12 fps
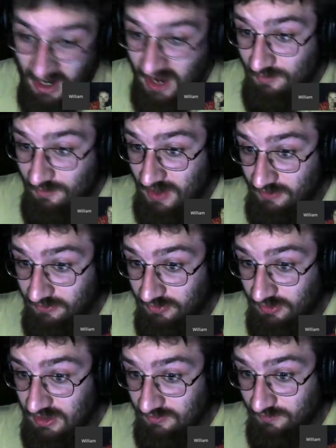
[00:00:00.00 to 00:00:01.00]
I
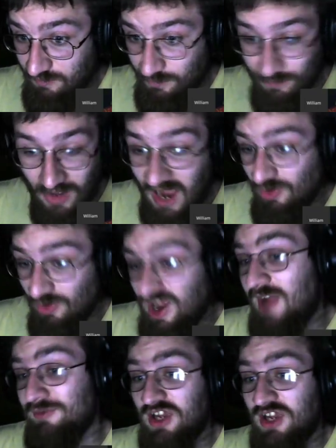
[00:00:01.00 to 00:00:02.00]
would
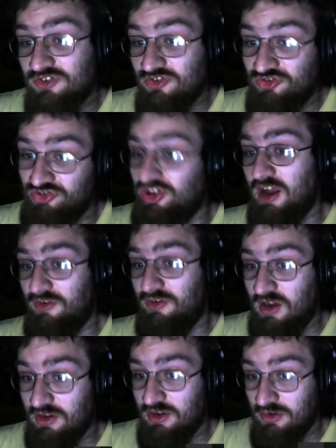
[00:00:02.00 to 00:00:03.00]
advertise the shit out of
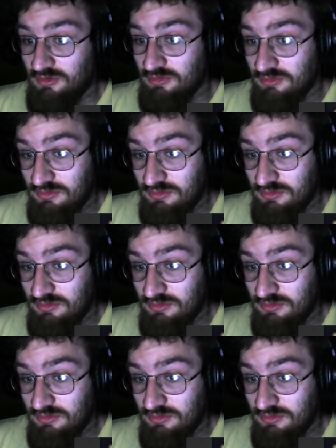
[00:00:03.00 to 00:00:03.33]
what I do.